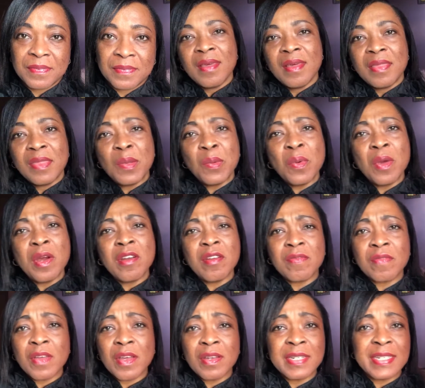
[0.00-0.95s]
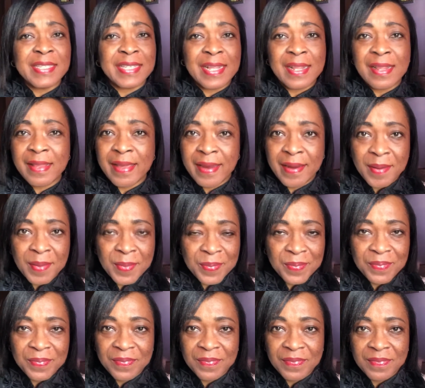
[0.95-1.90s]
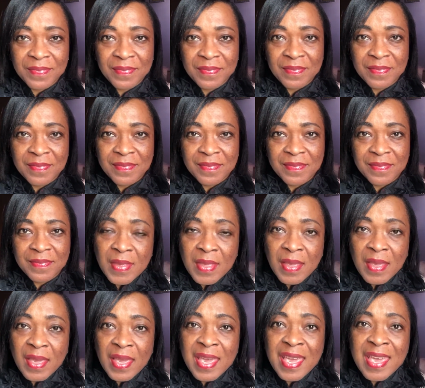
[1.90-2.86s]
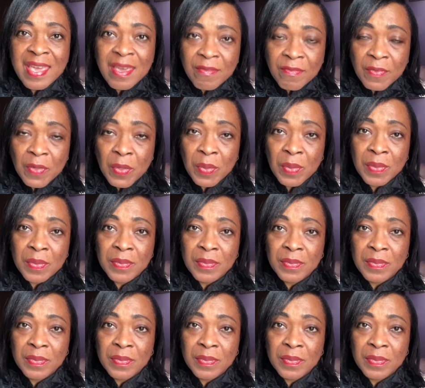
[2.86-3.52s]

The word of God is clear. Evil